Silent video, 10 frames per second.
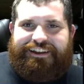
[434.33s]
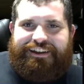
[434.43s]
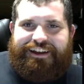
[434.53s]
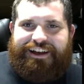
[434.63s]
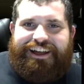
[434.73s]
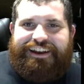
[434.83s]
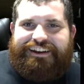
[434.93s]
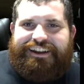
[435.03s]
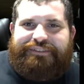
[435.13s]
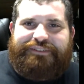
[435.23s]
I didn't
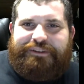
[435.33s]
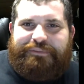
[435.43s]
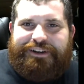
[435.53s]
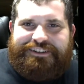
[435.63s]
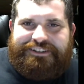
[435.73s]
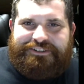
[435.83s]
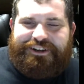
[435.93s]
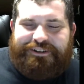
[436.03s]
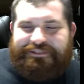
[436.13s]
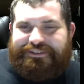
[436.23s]
have anybody to
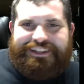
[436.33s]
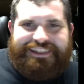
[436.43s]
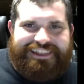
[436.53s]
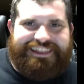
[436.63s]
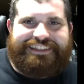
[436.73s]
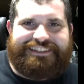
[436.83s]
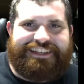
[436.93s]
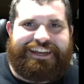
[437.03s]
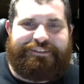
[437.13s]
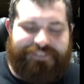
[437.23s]
trade with,
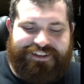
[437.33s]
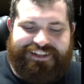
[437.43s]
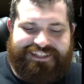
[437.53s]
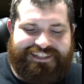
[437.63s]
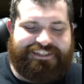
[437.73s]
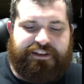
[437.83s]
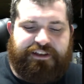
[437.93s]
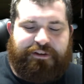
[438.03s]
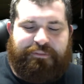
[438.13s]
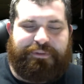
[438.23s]
sad face.
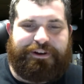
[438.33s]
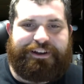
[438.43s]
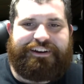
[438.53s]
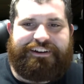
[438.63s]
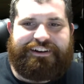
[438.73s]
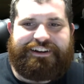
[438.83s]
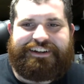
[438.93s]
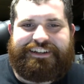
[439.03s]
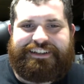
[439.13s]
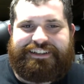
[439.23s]
But,
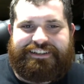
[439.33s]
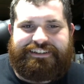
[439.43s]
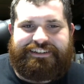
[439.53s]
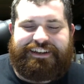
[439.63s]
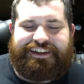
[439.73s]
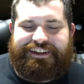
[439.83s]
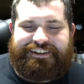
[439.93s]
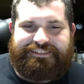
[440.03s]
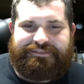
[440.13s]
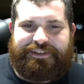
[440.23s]
yeah,
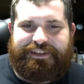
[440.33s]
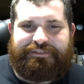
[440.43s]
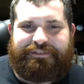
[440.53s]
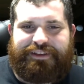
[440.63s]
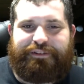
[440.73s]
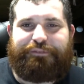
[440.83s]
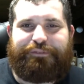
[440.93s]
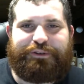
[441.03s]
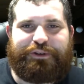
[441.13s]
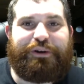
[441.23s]
if
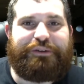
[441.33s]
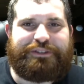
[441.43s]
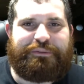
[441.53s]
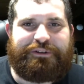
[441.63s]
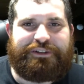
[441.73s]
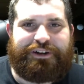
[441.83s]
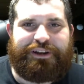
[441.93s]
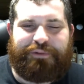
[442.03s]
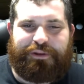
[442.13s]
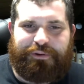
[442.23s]
you do have someone to trade
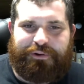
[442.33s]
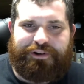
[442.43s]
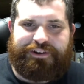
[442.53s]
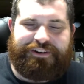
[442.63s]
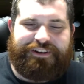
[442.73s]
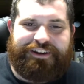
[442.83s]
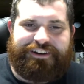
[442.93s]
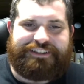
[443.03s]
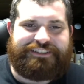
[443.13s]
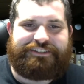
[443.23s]
with, or,
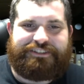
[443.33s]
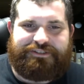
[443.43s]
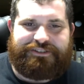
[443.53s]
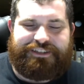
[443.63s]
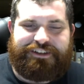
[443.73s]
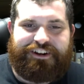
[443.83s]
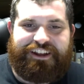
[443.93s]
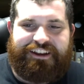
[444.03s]
nowadays you just use the internet,